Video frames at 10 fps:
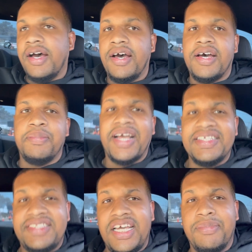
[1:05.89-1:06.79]
Like
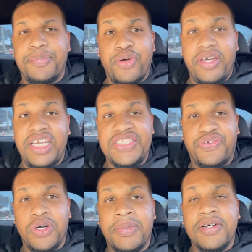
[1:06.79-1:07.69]
I said, my boy, he's
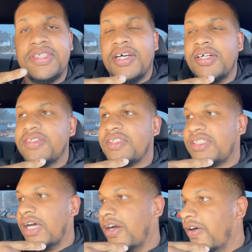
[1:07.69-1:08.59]
full bolt on,
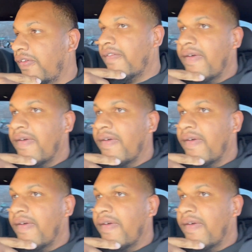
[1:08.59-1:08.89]
so